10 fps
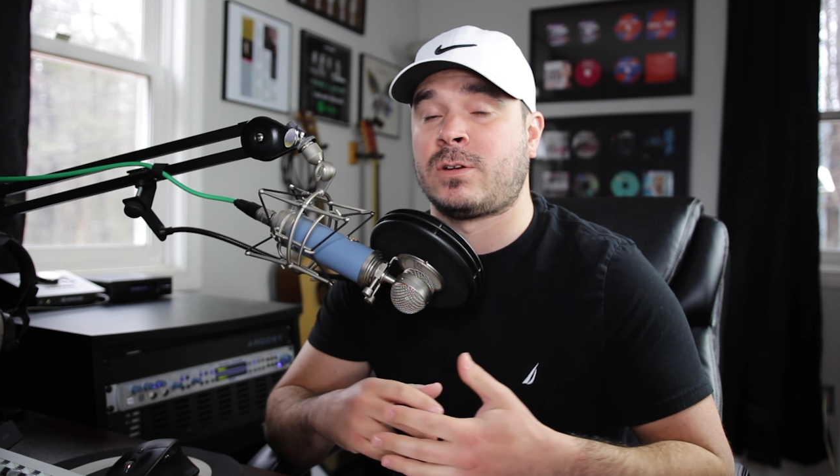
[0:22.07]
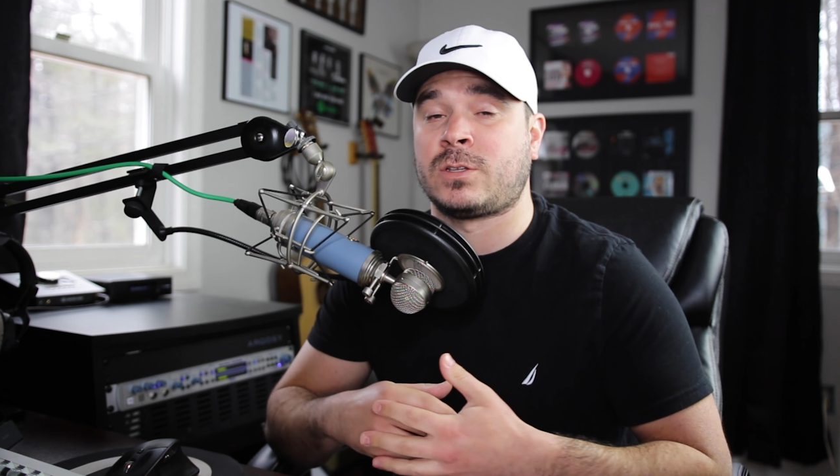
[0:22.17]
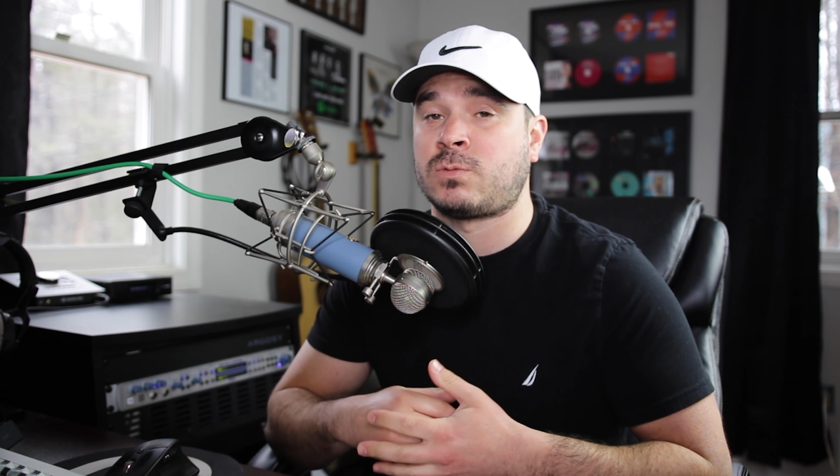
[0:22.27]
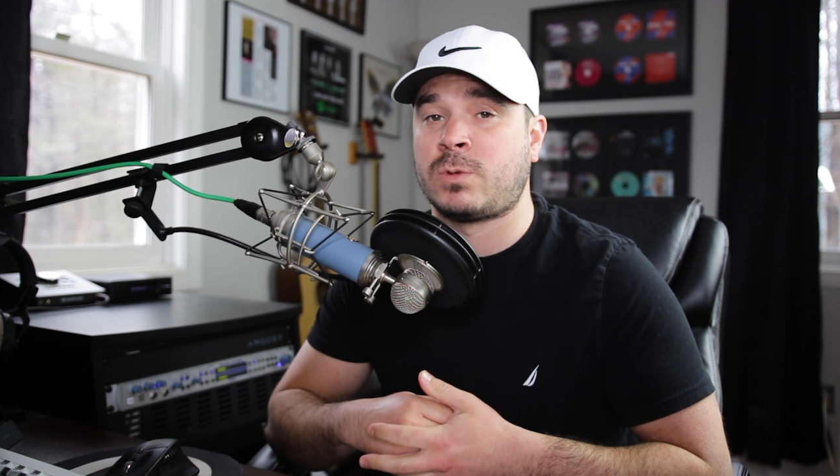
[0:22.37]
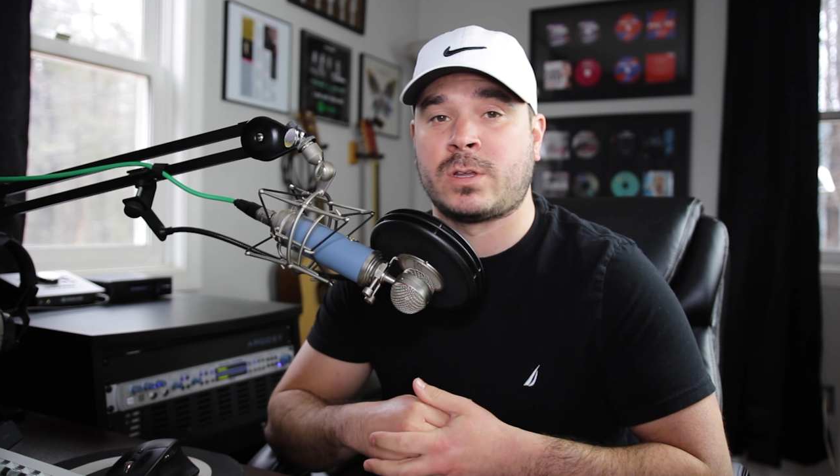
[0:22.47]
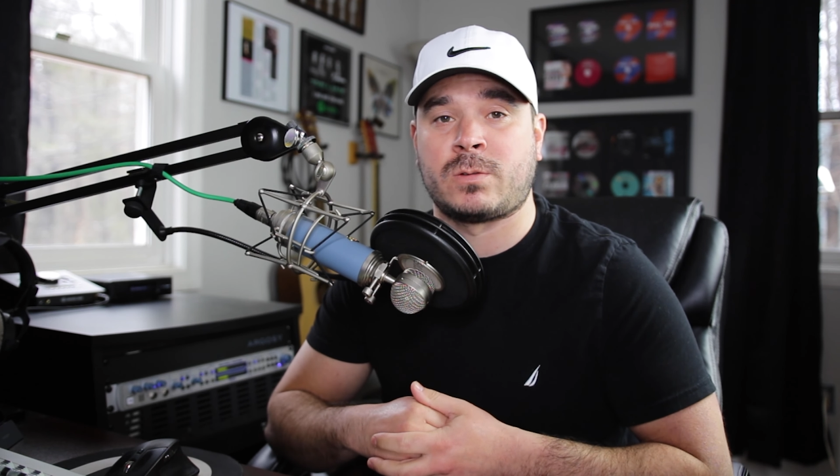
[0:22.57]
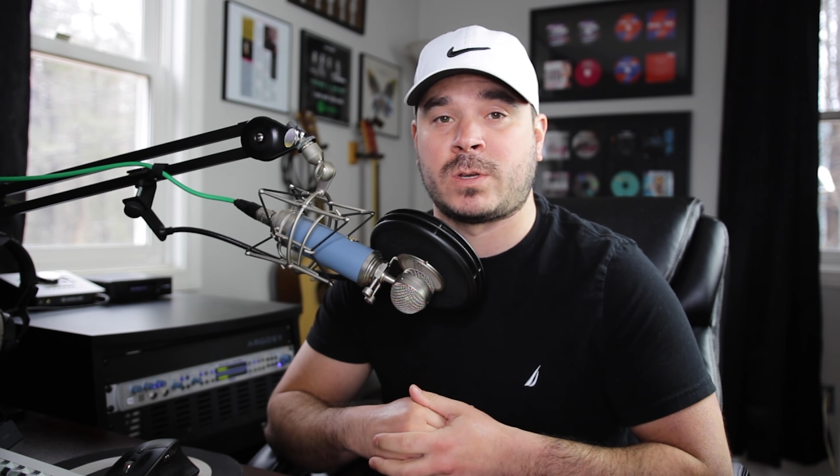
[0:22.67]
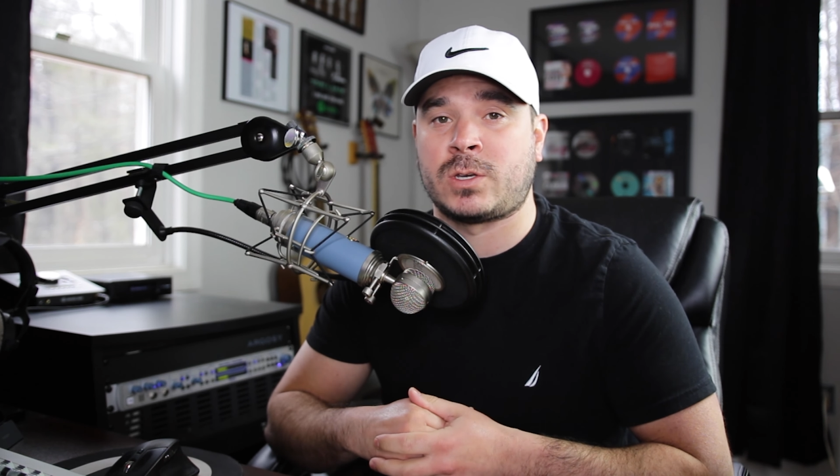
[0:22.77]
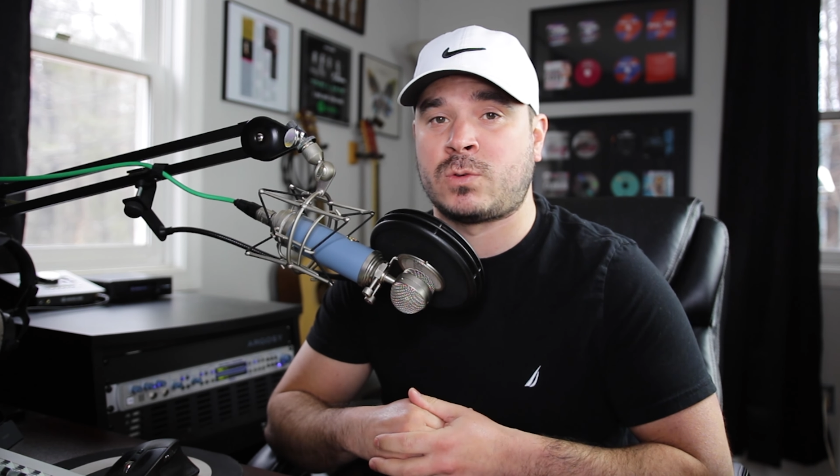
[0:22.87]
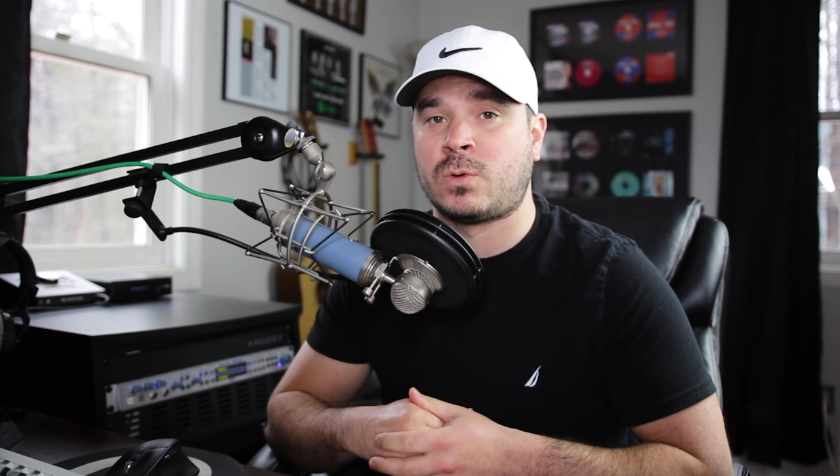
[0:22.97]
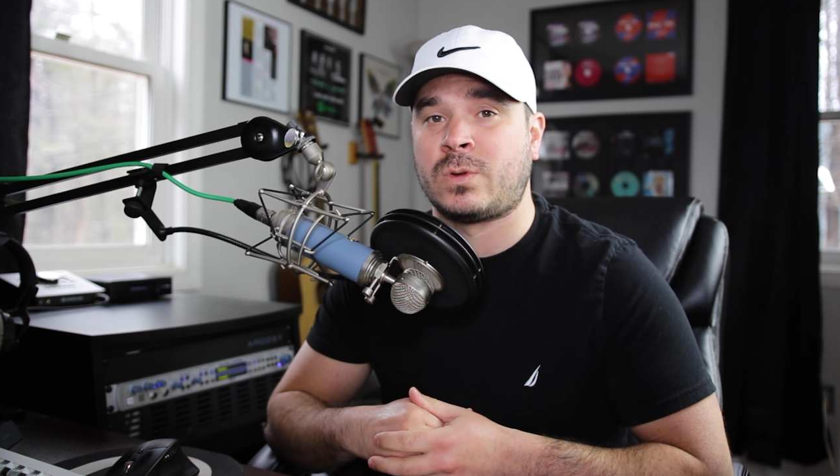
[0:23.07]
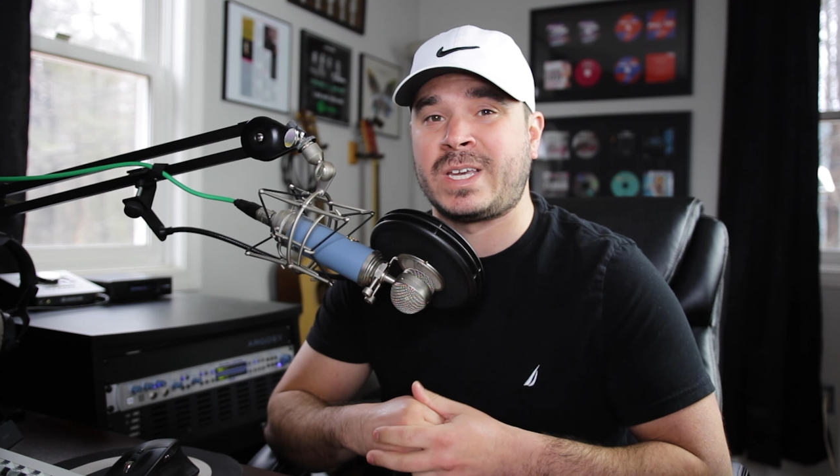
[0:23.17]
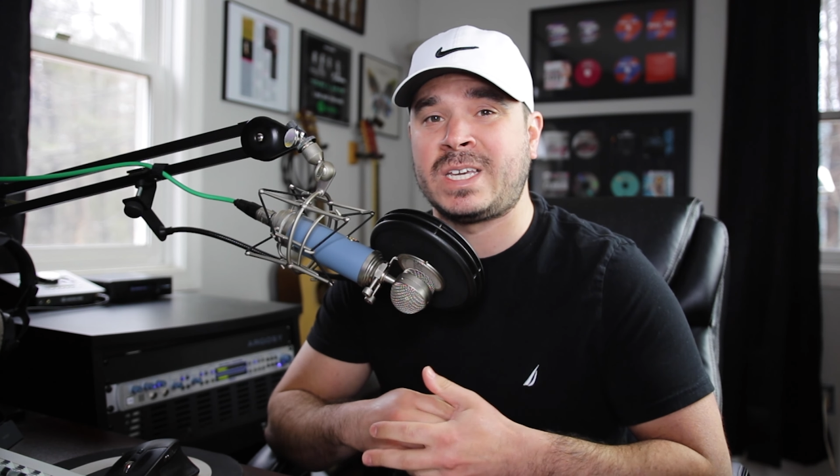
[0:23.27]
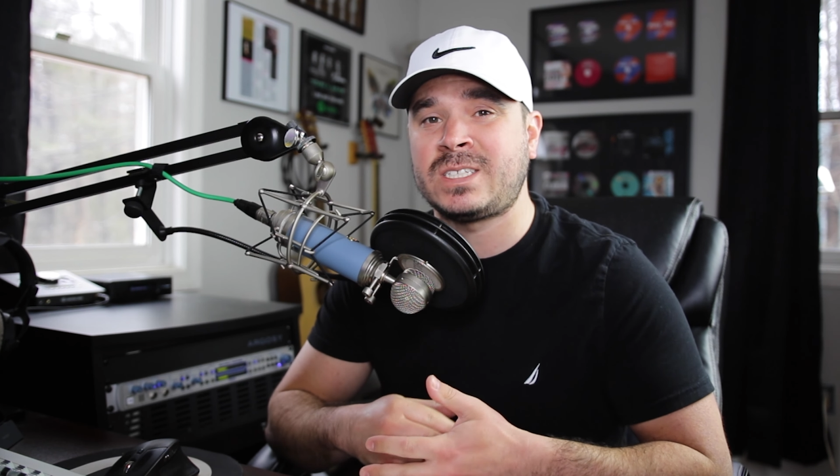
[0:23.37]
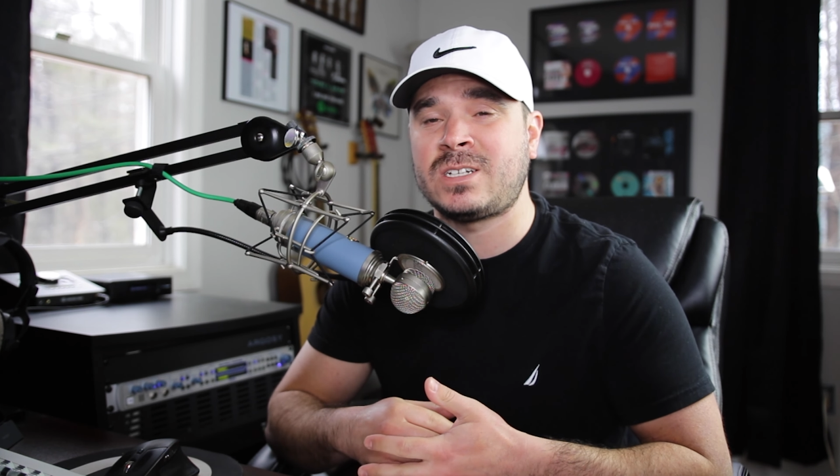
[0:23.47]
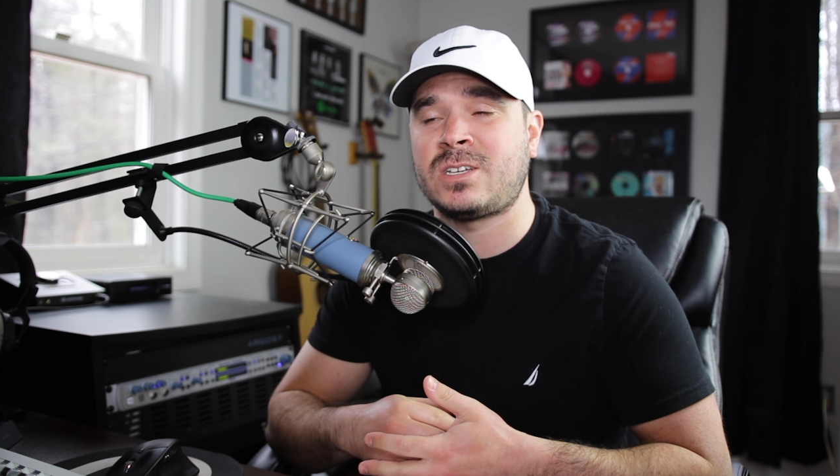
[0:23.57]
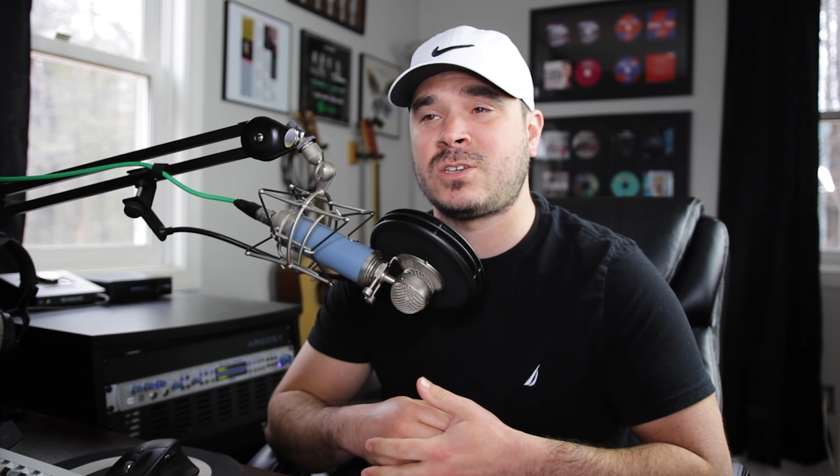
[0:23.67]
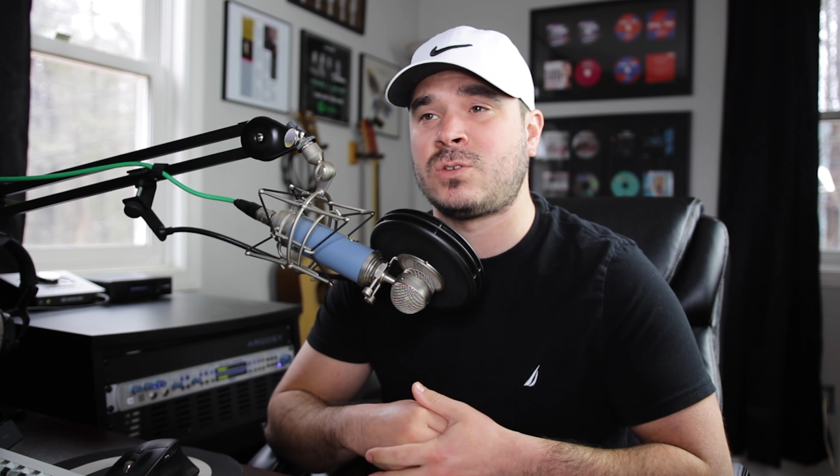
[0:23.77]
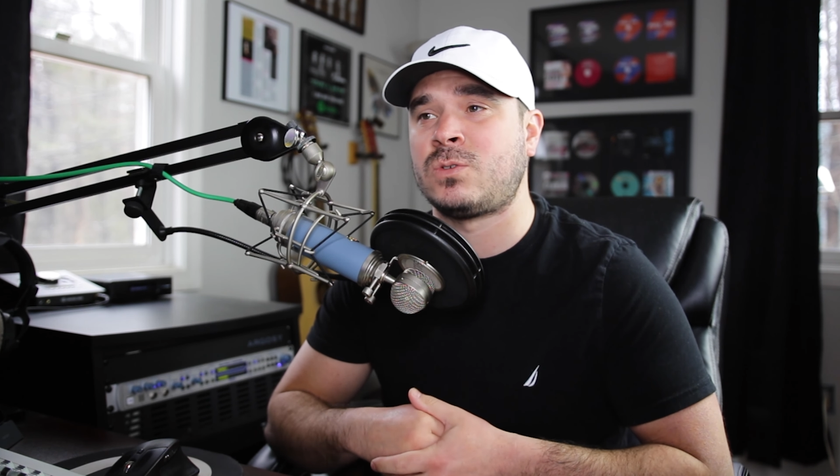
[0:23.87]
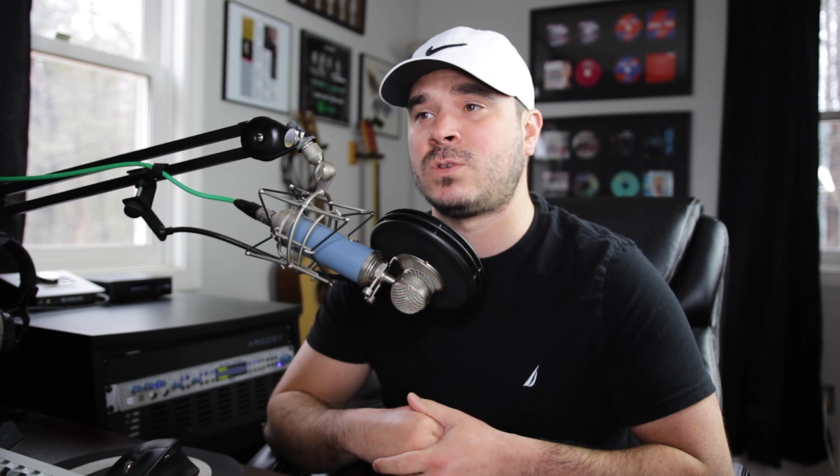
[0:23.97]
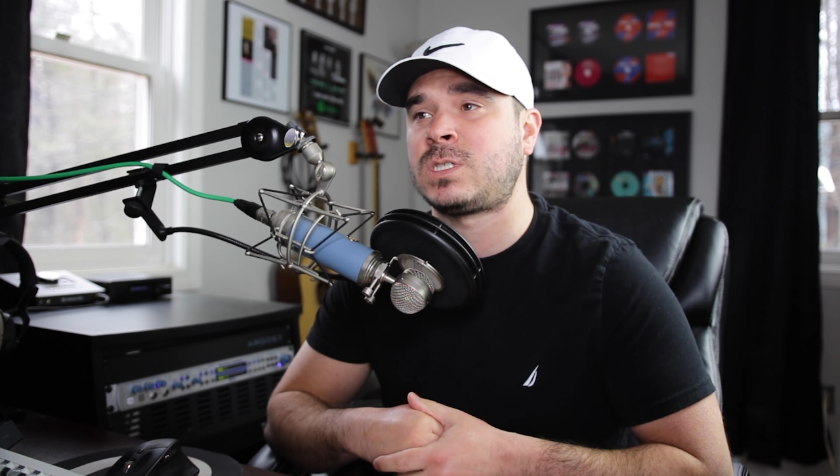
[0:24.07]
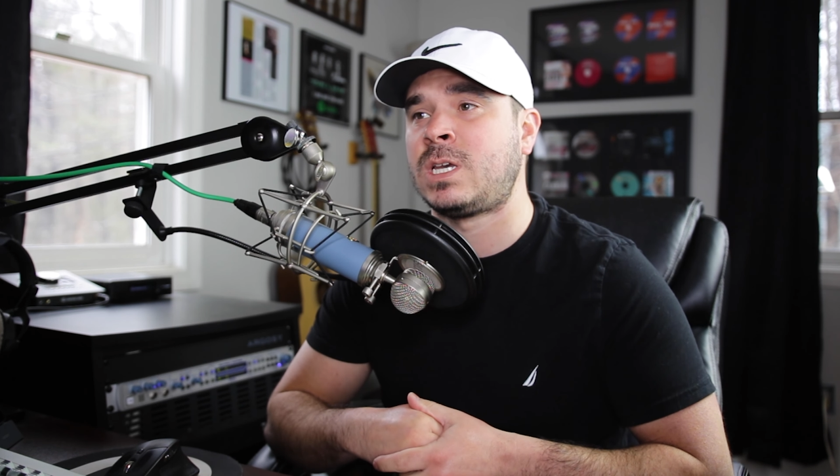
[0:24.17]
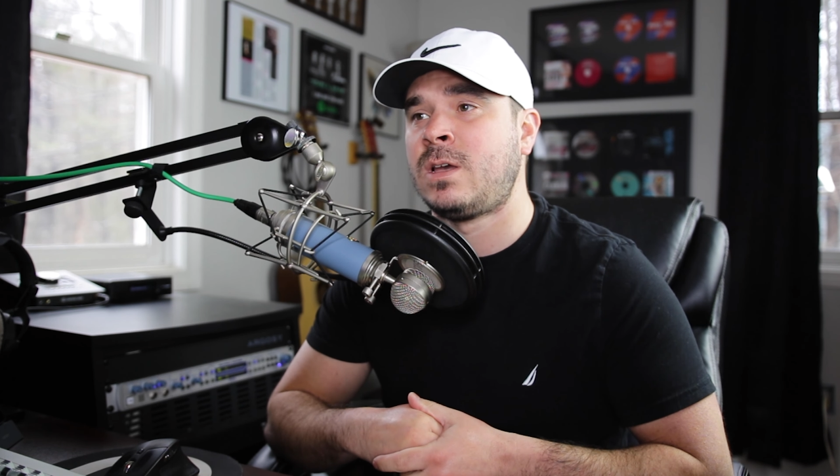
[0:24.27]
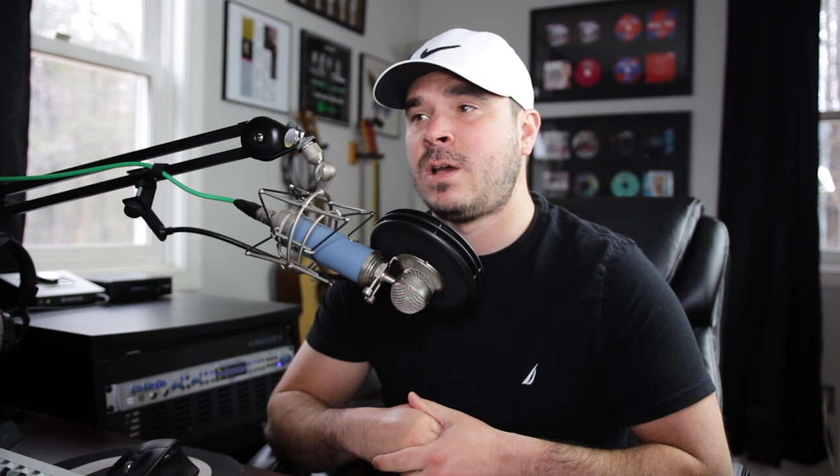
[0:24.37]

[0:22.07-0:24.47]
It's really, really cool, easy to use.